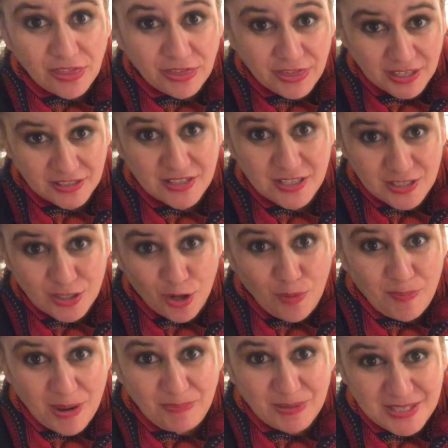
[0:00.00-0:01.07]
This is
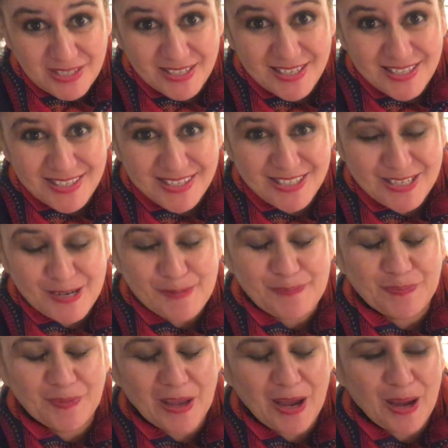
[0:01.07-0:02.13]
not my business.
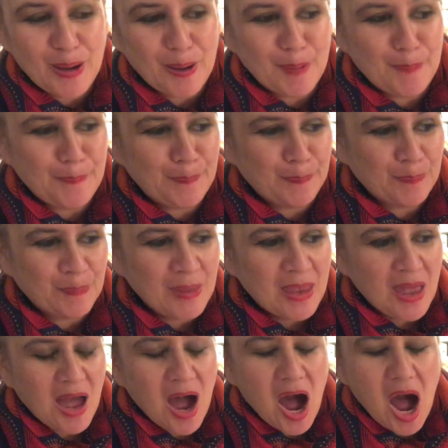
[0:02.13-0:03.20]

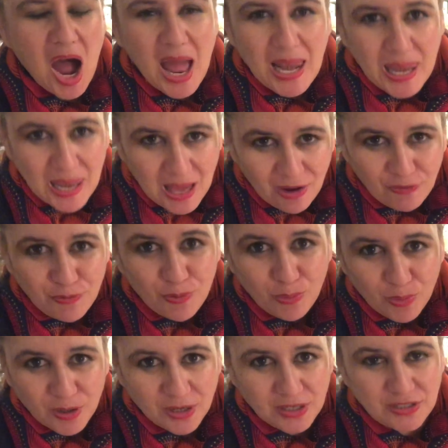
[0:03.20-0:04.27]
I love
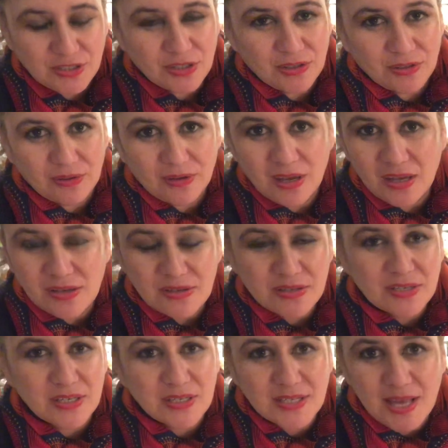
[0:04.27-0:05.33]
what I do.
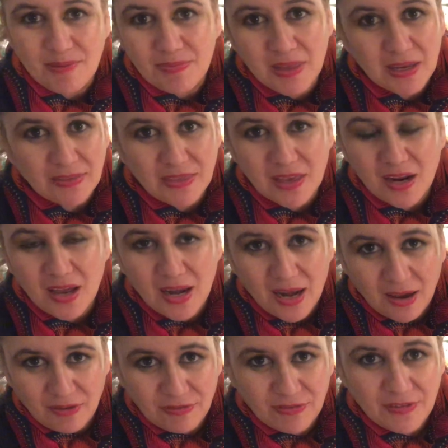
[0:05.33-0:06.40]
It's just something that I
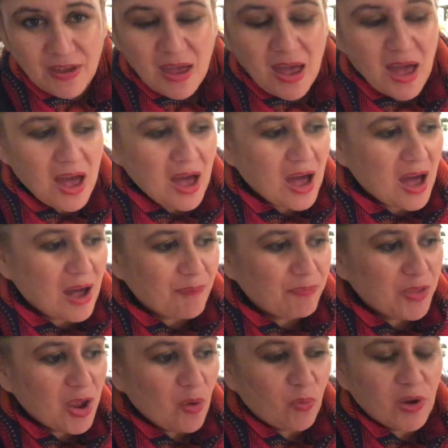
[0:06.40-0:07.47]
love.
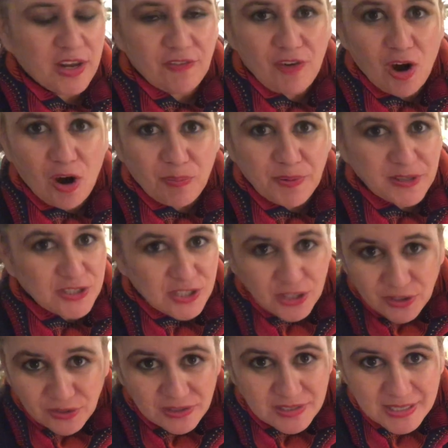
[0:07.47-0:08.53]
Whatever
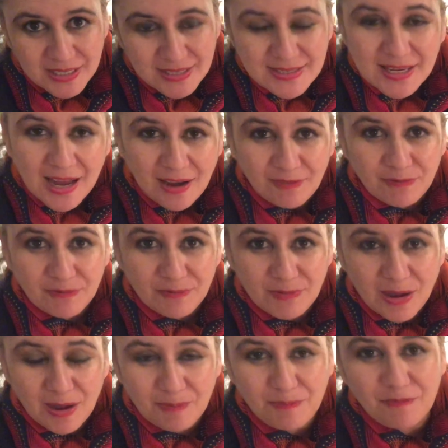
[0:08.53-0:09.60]
opportunities come
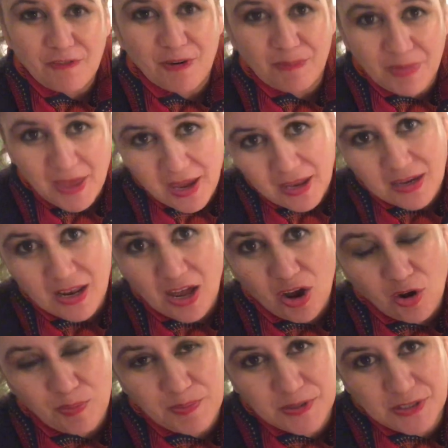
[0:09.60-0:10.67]
up from that,
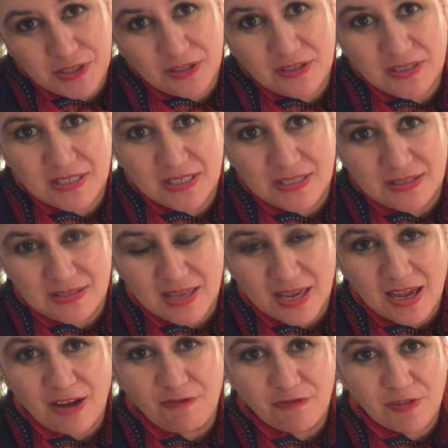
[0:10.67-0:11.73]
opportunities
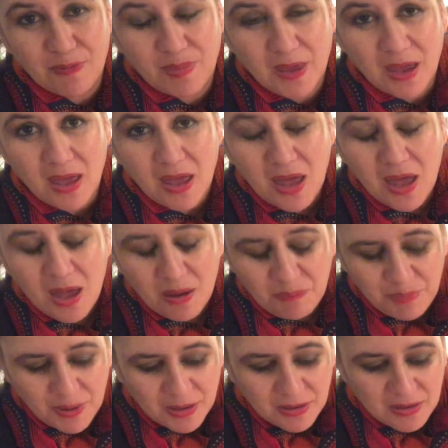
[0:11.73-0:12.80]
that come from that.
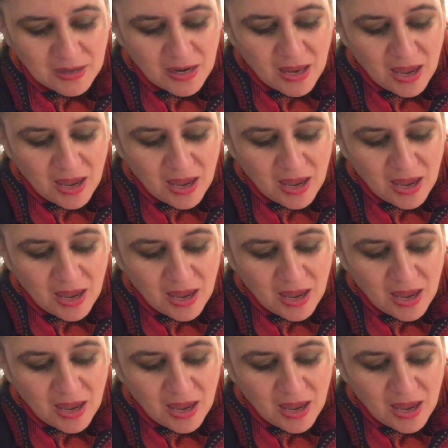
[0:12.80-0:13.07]
But